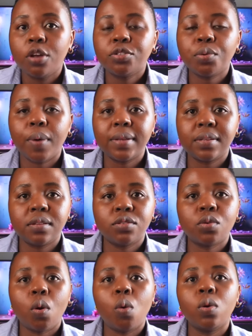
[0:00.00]
towards this
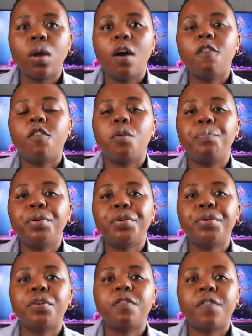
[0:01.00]
goal for a
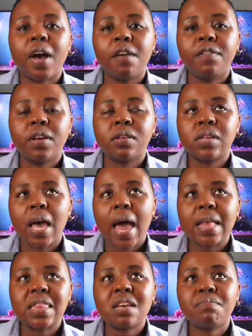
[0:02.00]
period of five years
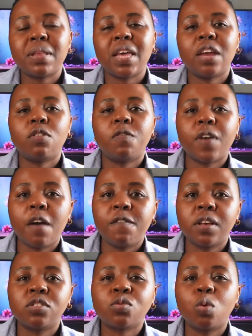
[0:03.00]
i think by the end of five
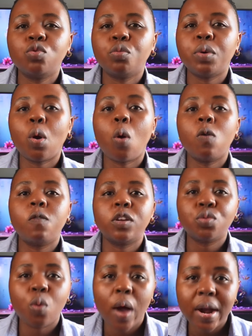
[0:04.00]
years it's going to be over
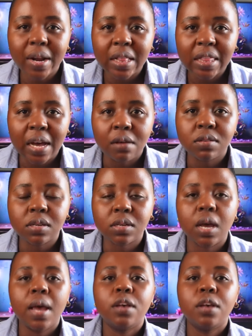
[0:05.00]
200000